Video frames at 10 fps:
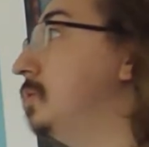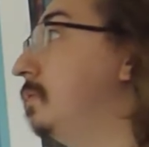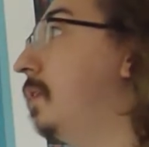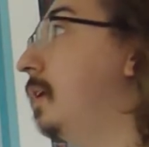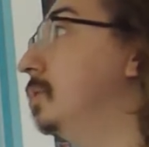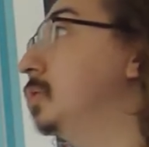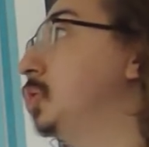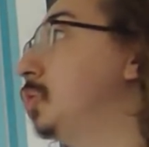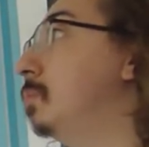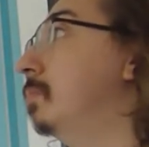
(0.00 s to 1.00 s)
to find the
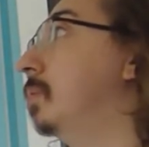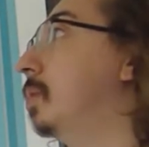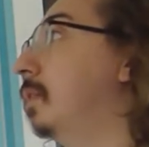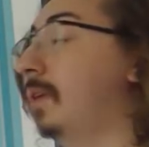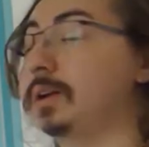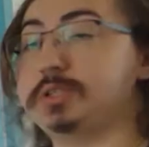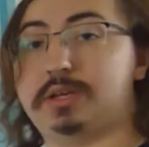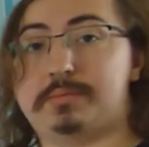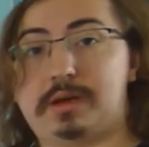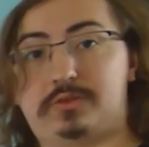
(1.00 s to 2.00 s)
sum of our
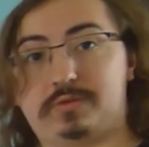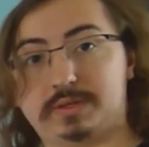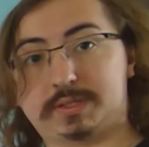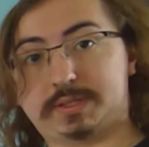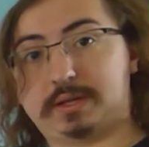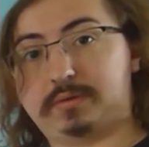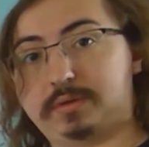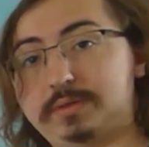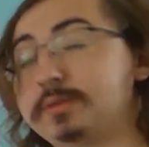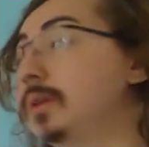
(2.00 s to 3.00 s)
geometric
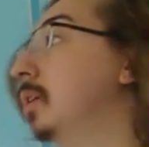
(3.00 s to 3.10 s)
series.